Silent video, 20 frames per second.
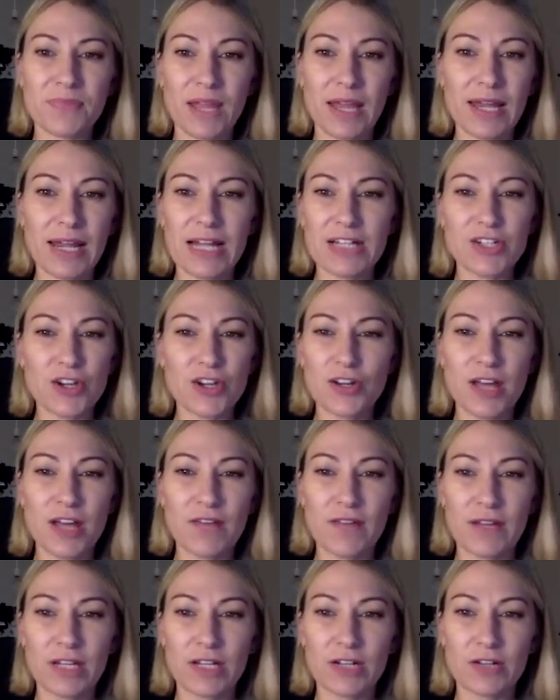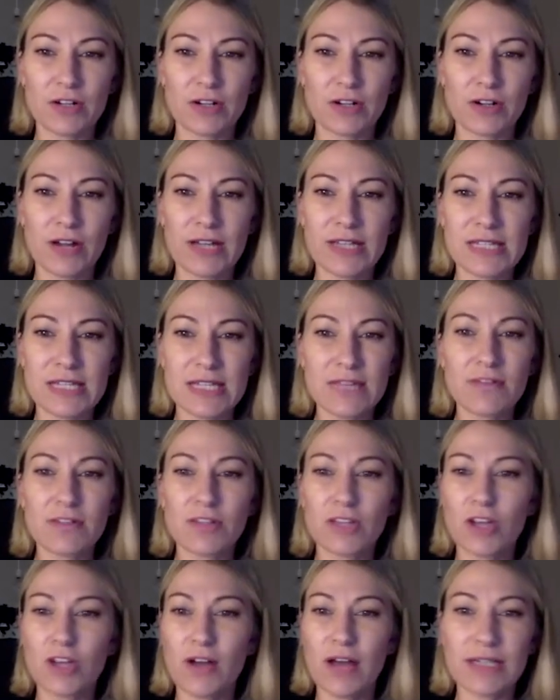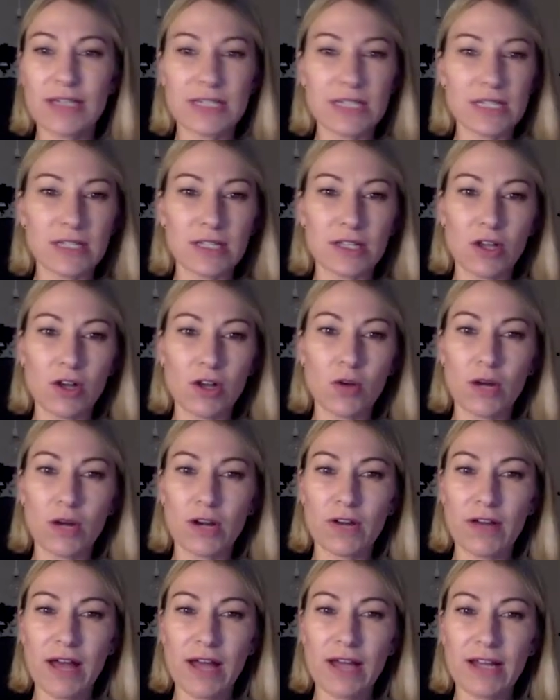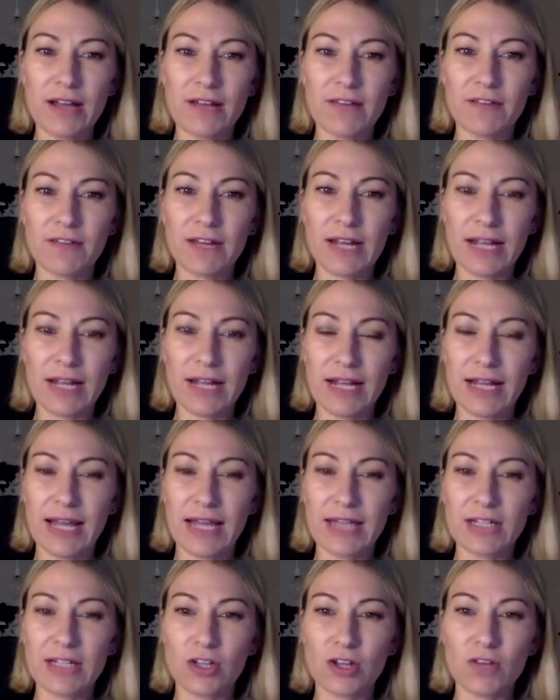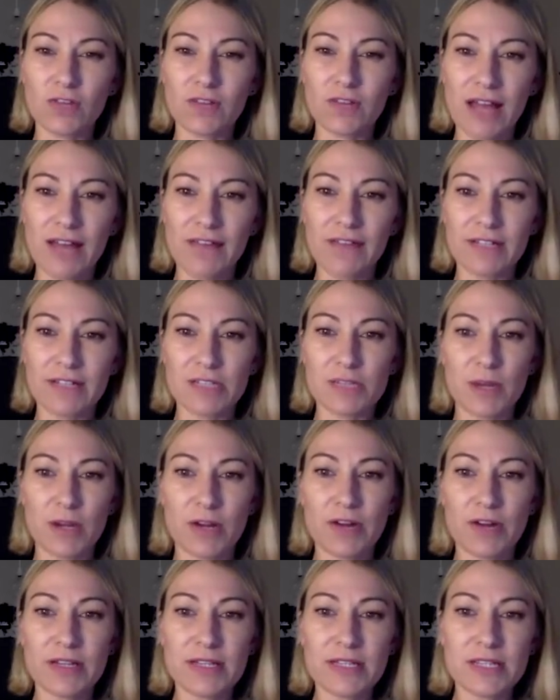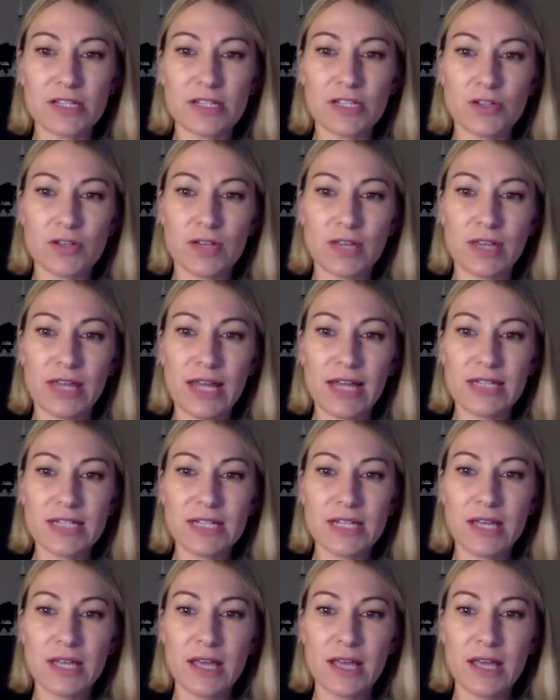And I don't have any regrets, even though I did it the long way around. I feel like I gained a lot of life experience in doing that.